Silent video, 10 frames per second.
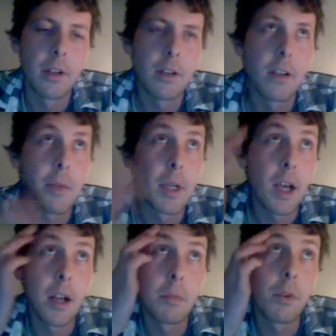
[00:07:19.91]
So I've been
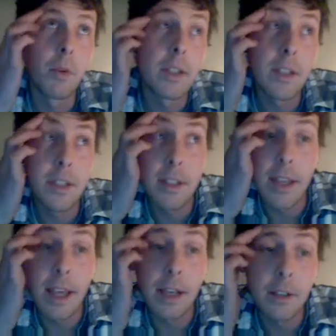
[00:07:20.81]
unemployed since then,